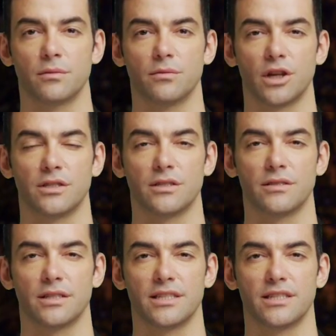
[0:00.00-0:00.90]

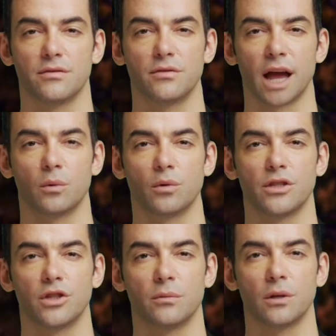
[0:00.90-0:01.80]
First, let's define
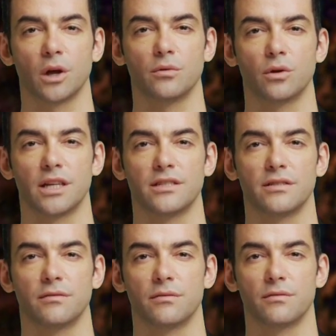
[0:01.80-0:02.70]
what a supernova
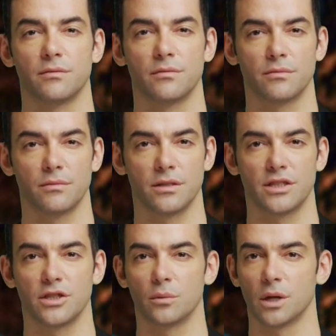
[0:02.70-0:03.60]
is.
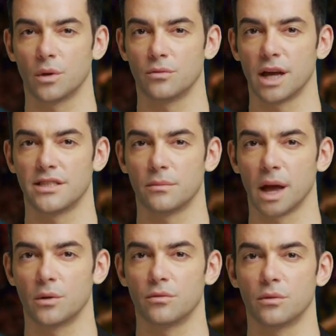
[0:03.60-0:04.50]
A supernova is
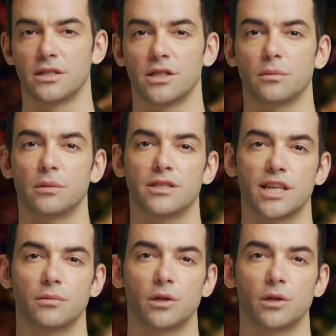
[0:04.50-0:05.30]
a powerful and luminous